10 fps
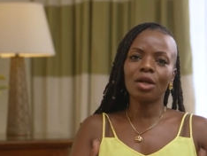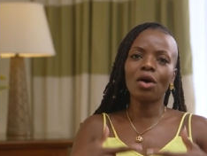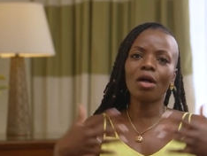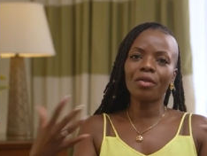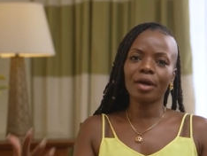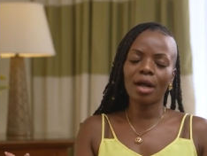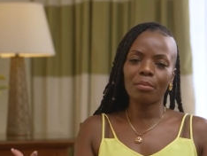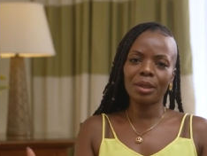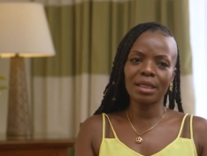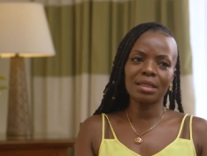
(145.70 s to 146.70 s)
in all their
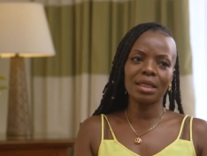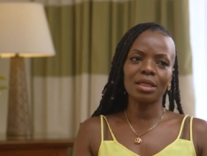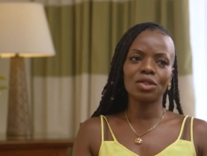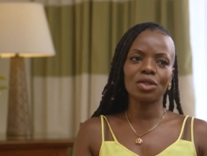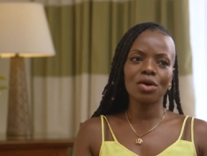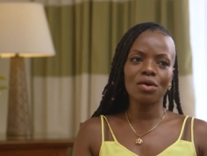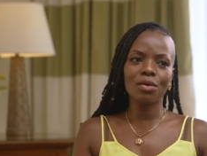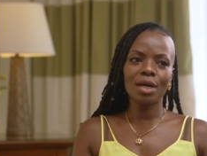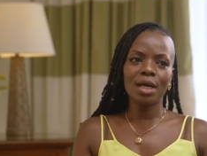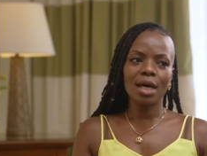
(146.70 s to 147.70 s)
complexity.
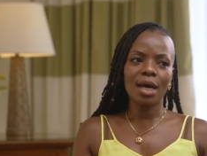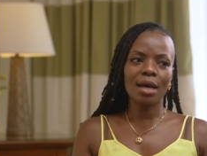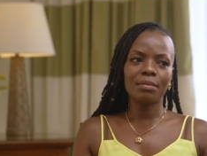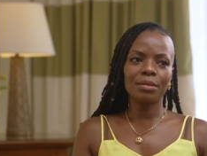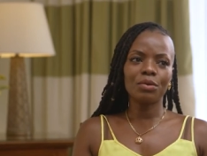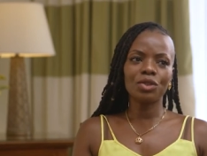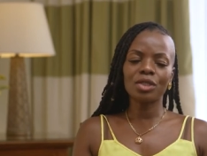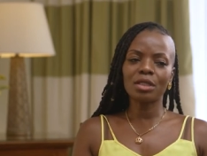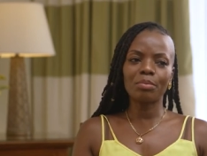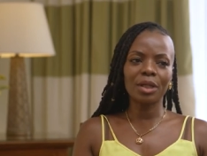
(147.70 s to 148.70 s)
So um, it was
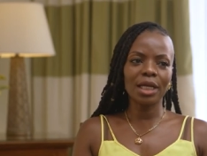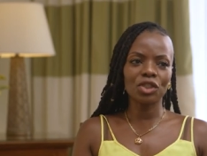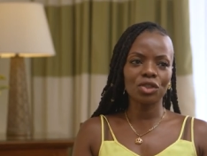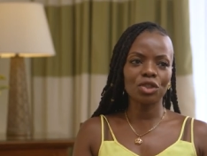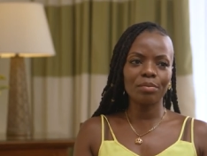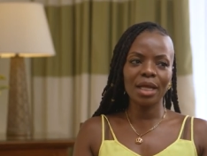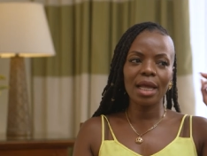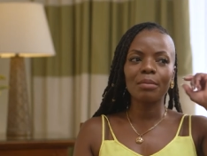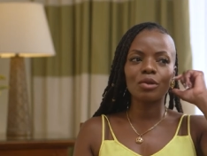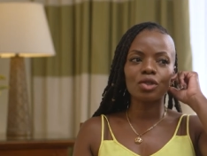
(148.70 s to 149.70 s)
just a pleasure to be
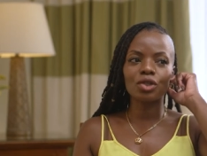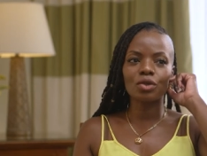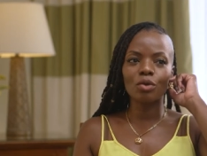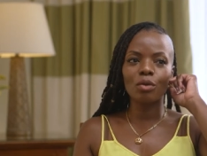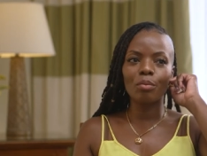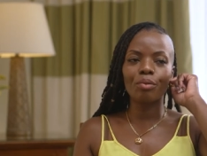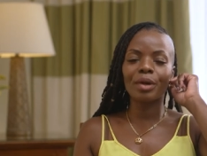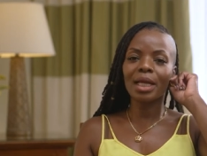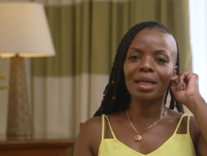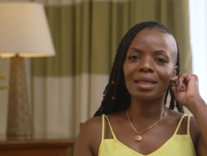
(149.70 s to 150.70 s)
able to
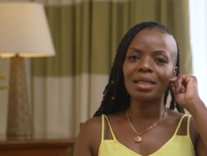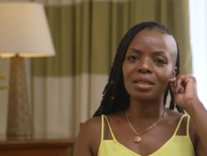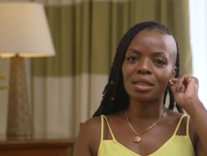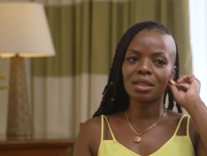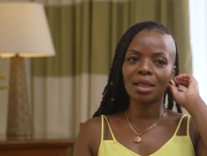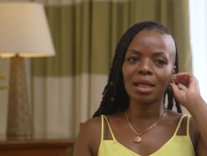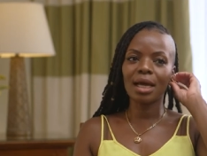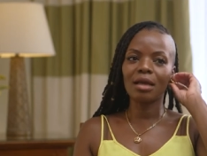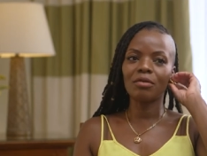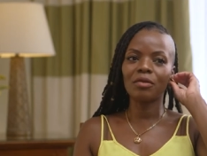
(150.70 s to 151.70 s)
bring Niecy to
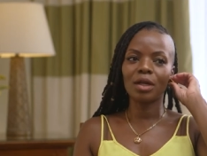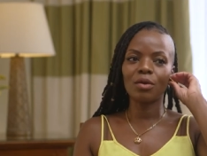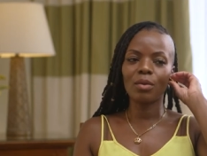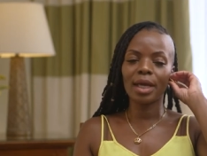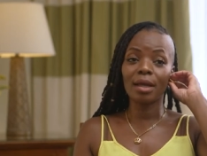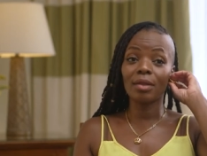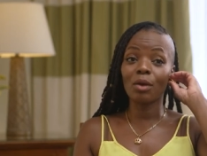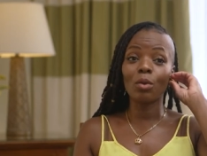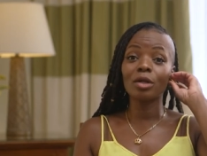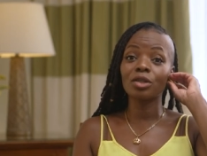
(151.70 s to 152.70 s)
life in a way
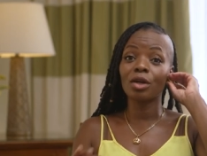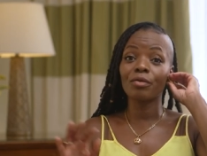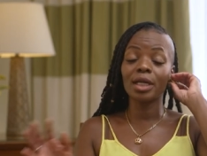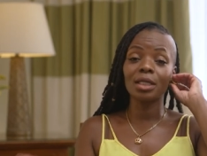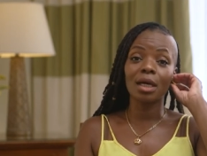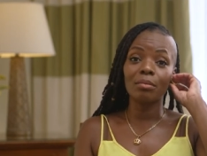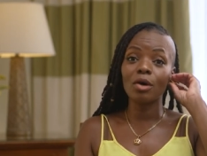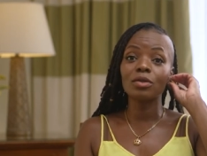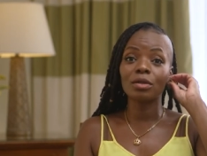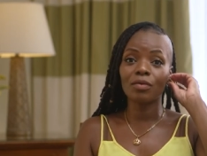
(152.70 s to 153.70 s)
that Walter had already done
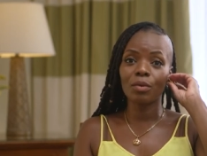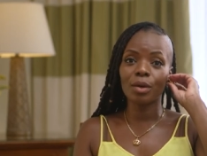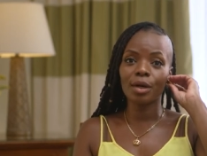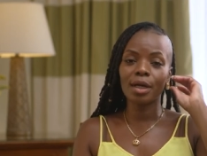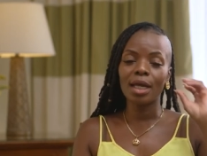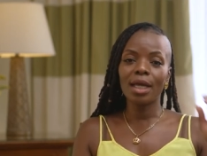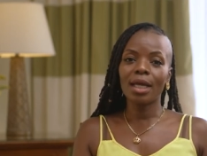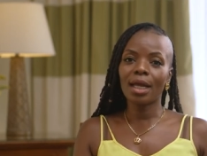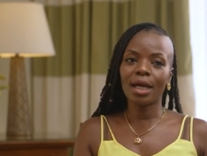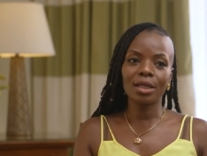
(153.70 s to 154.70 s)
most of the work,
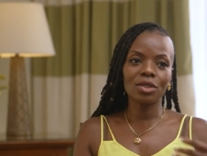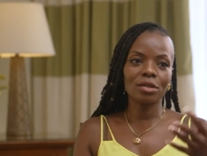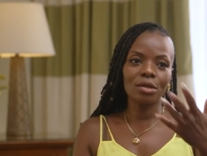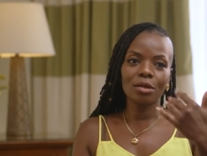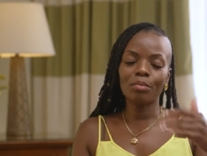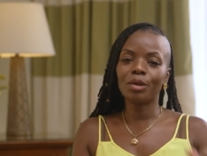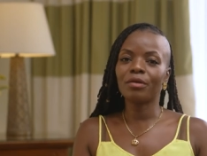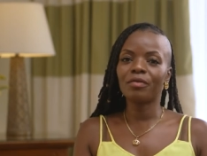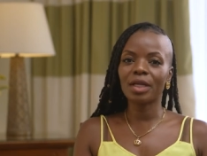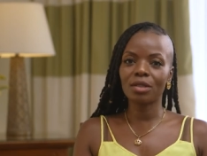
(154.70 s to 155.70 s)
and I just you know put
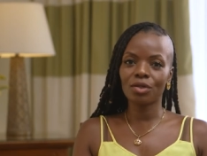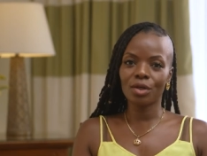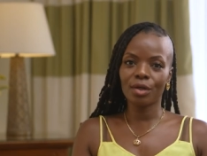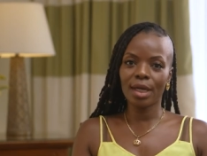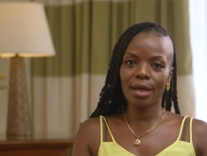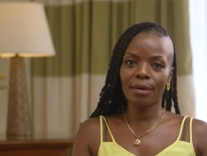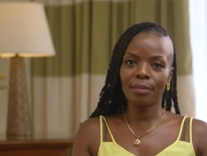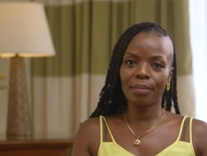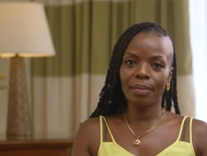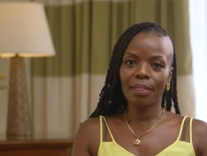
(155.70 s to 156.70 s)
a face to her now.